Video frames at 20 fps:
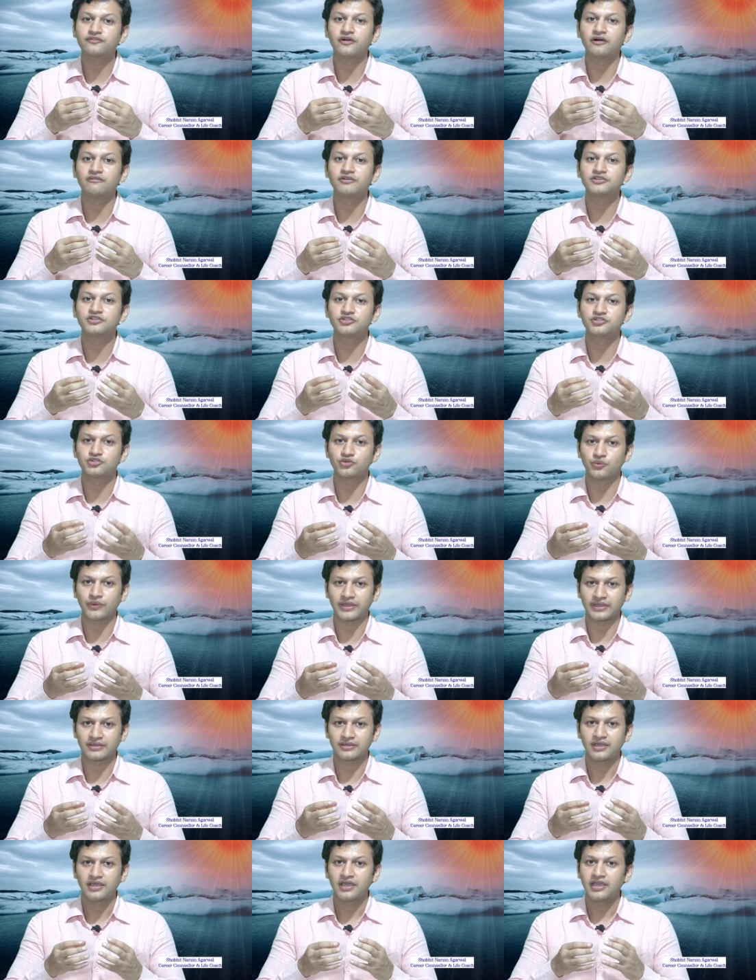forward to
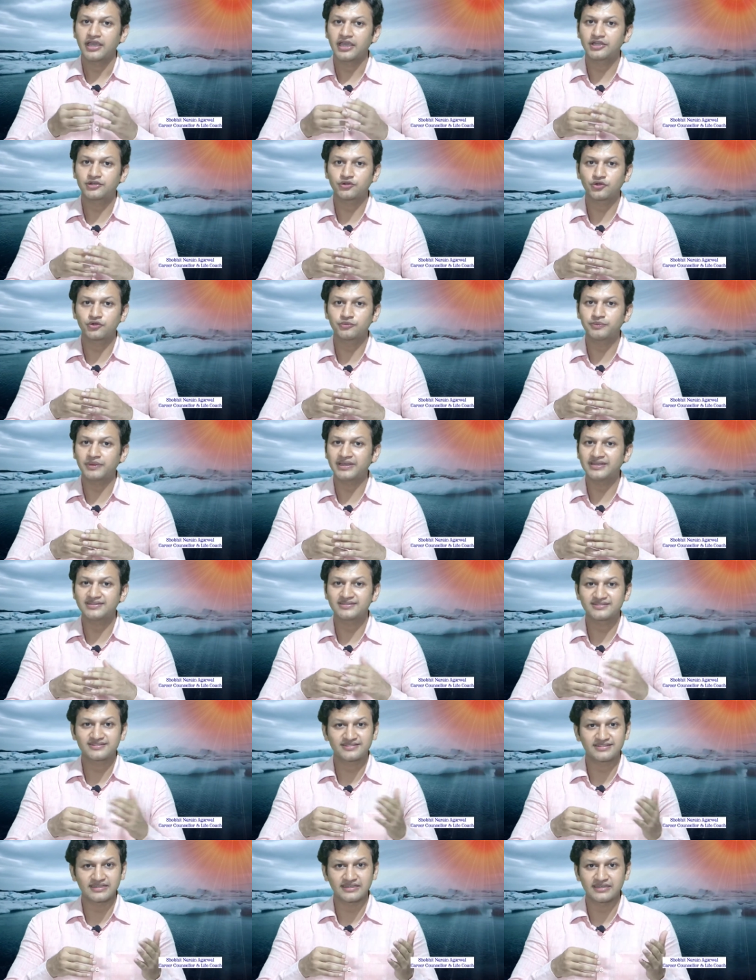doing. It could be
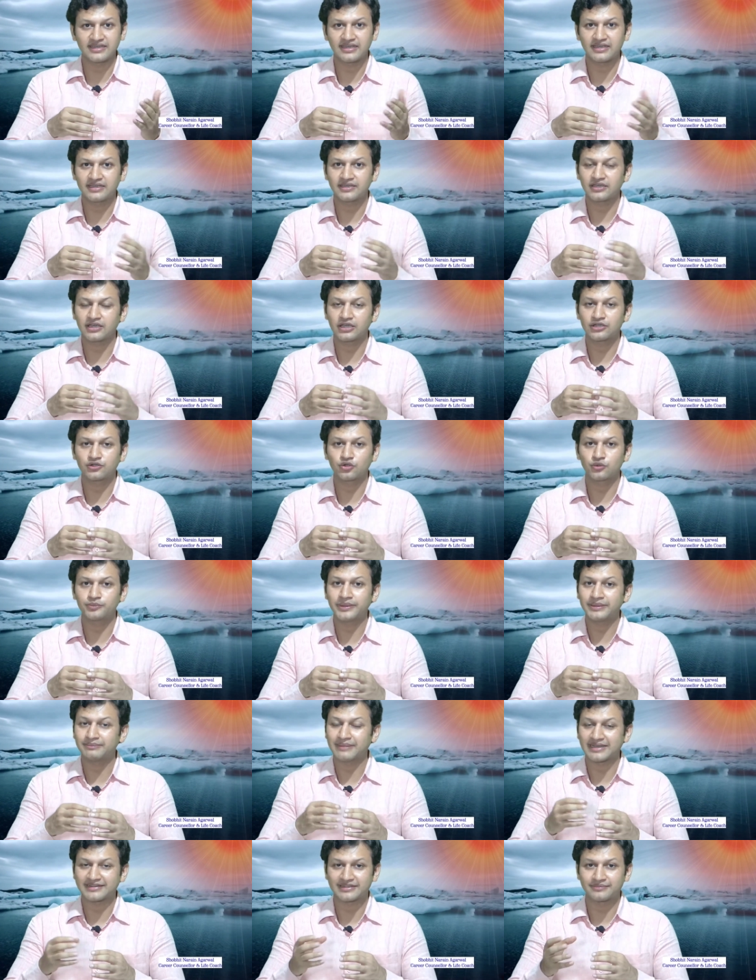singing, it could be
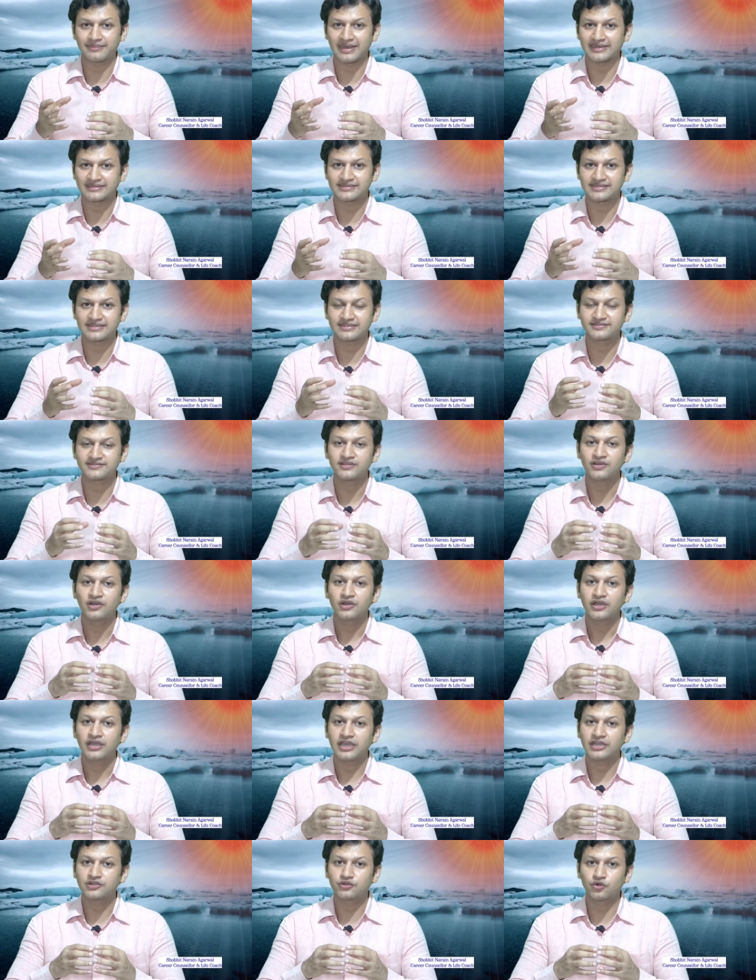mathematics,
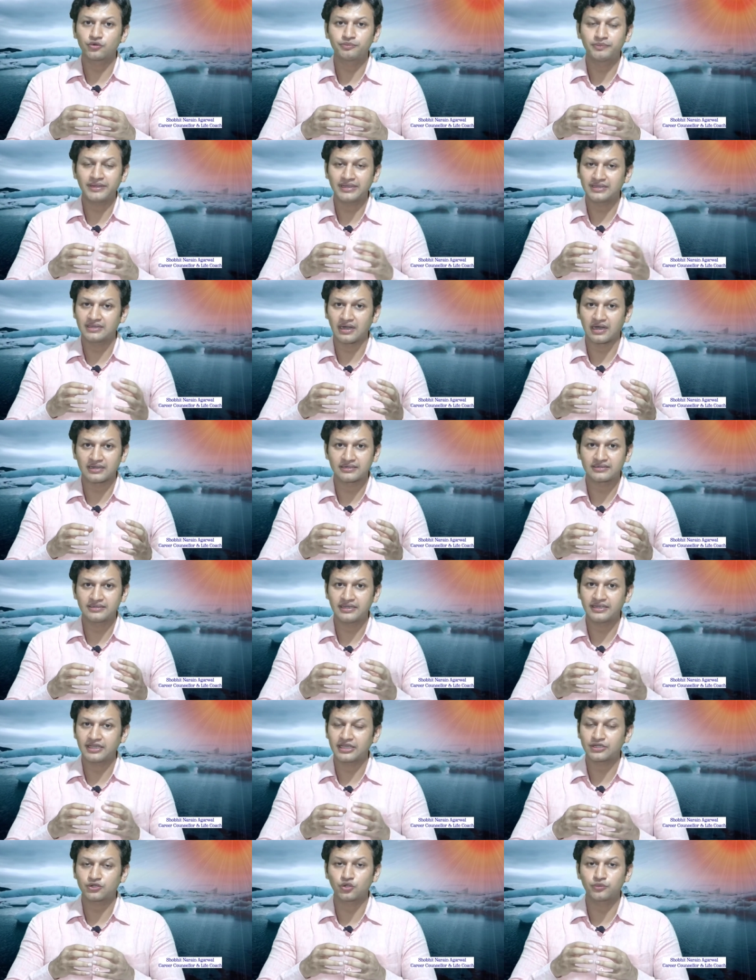it could be
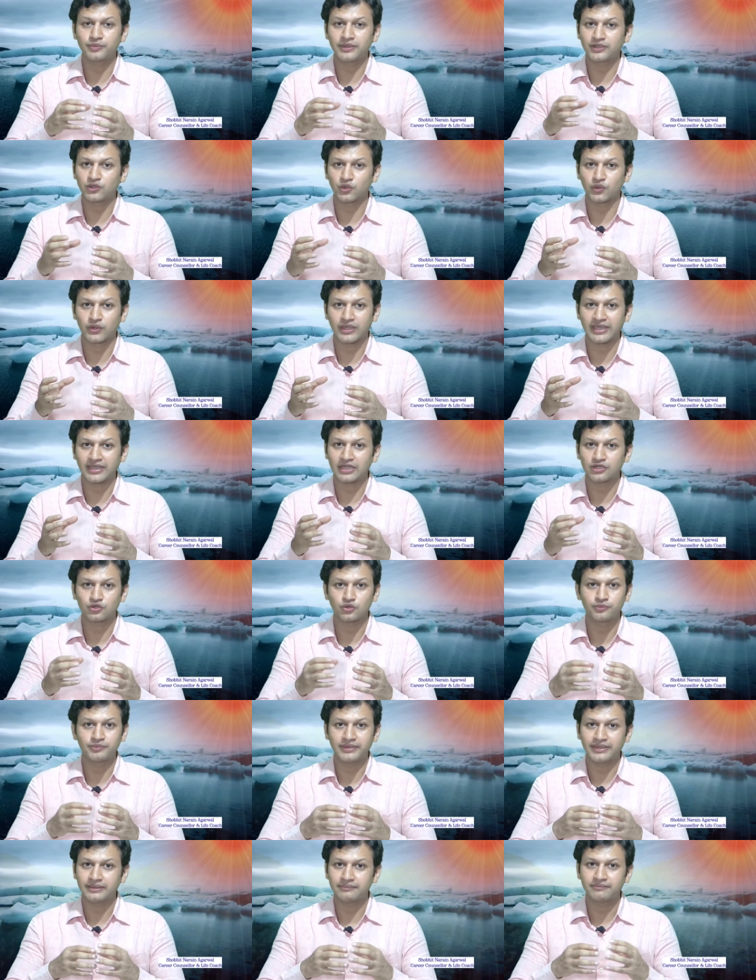gardening, it could be cooking, it could
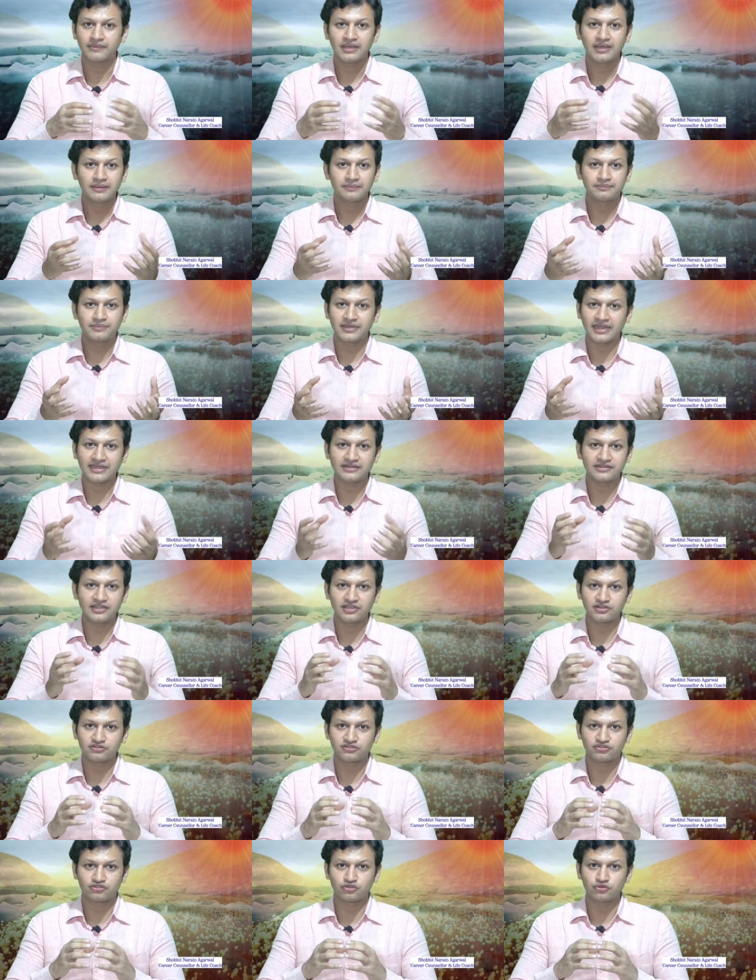be playing the
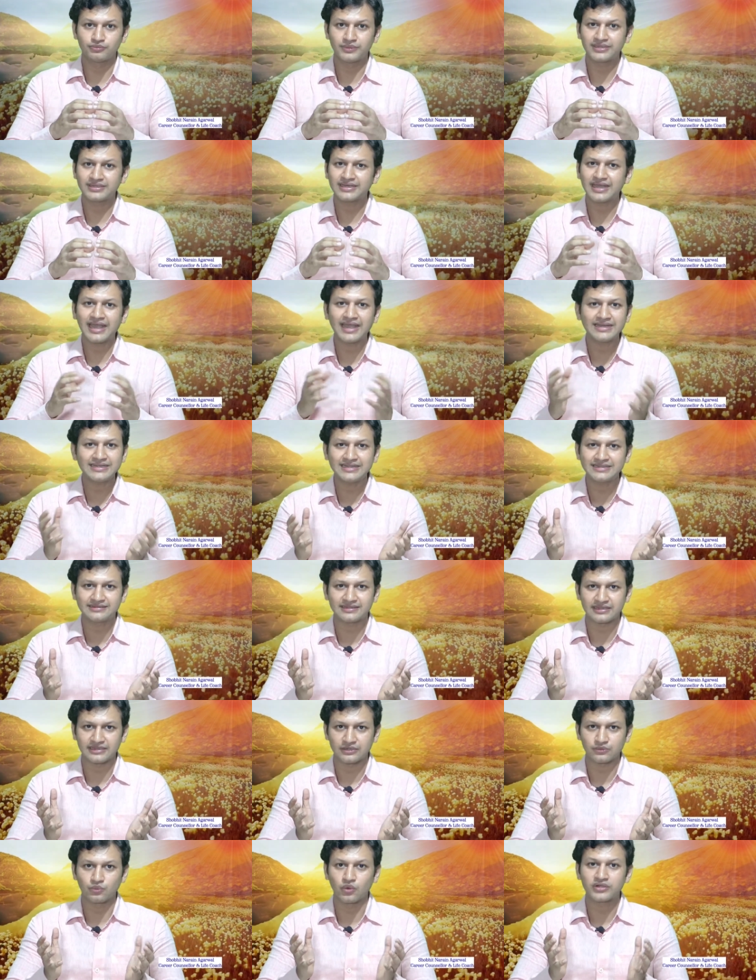instrument,
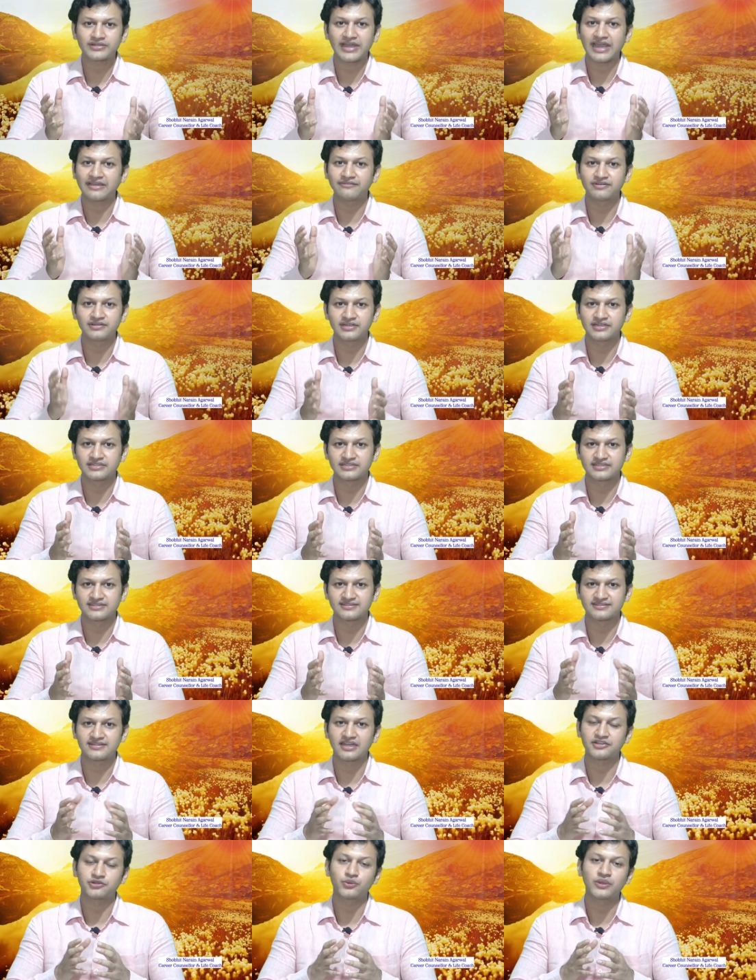anything, whatever it is
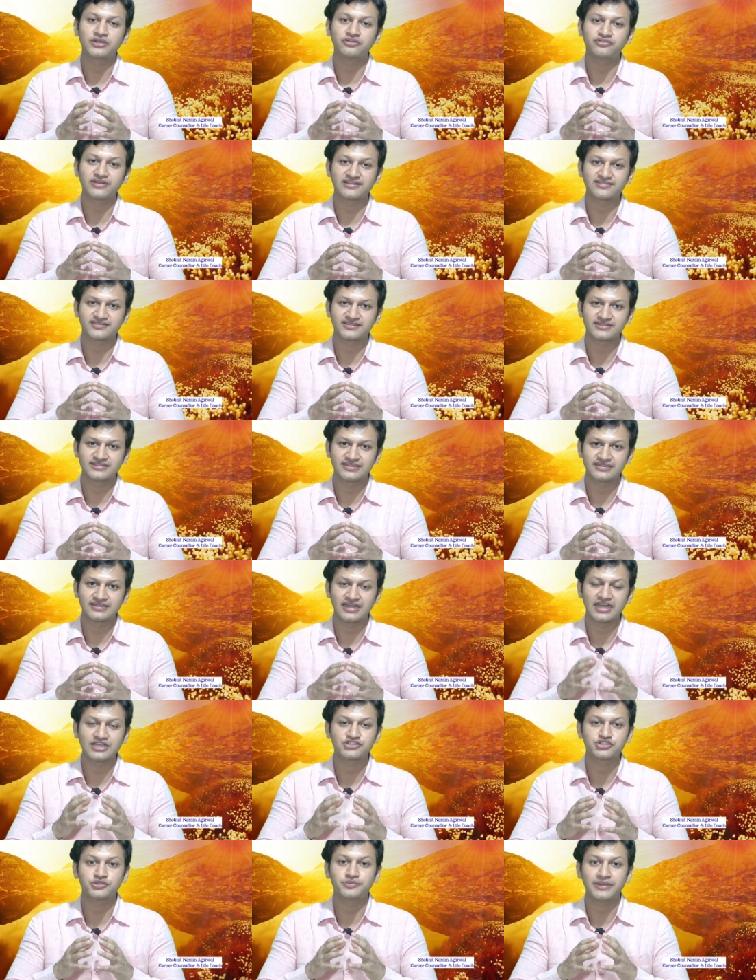that you're interested in,
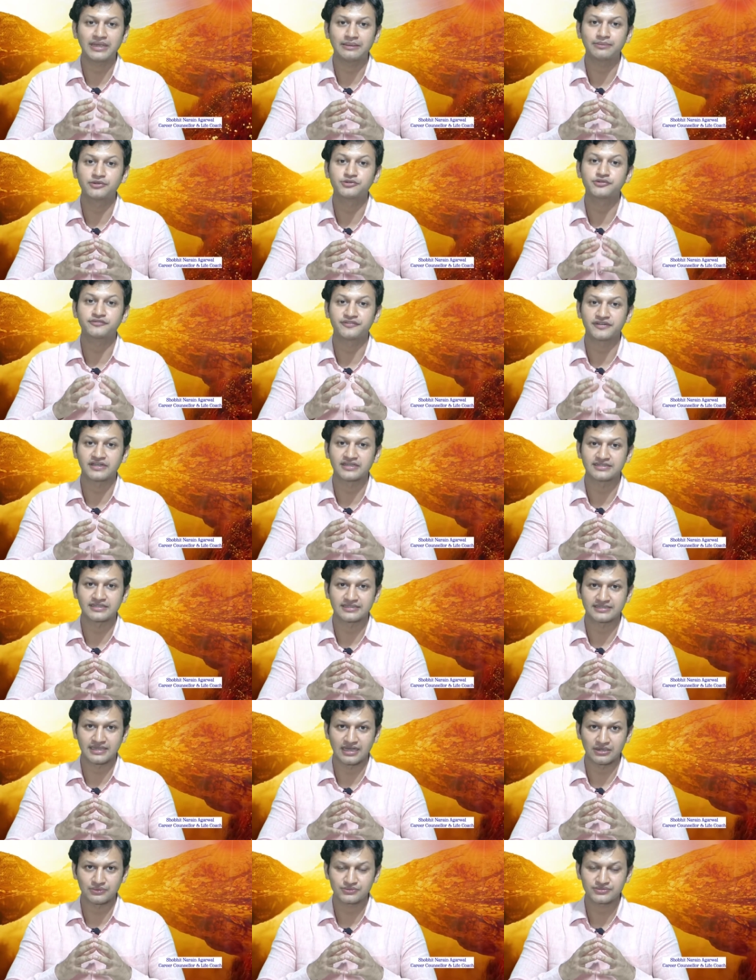I should be able to figure that
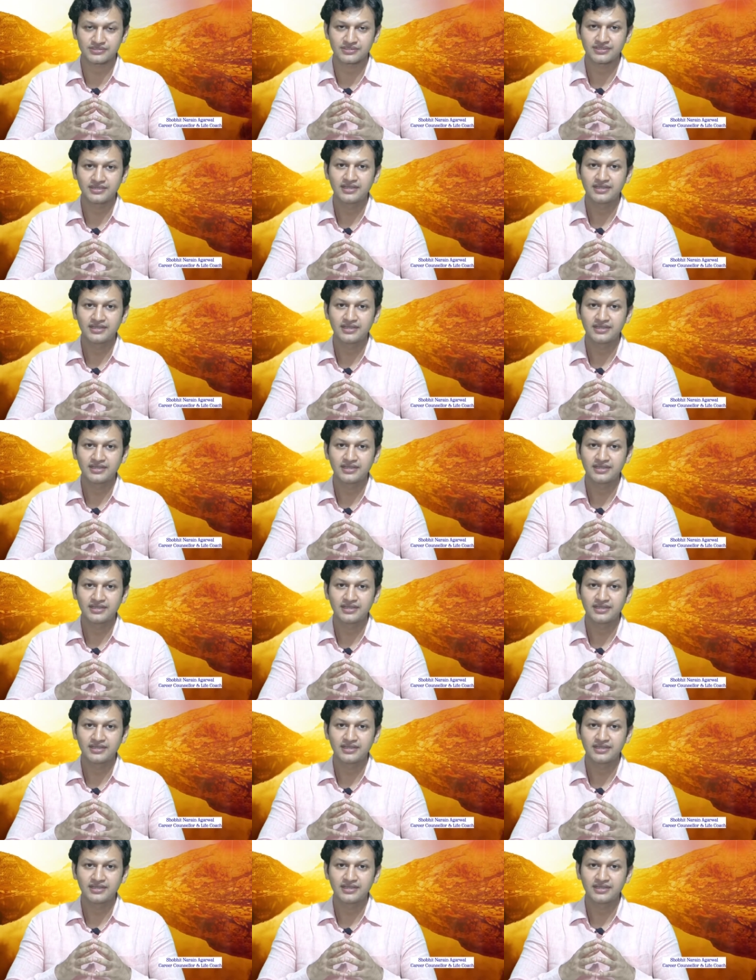out.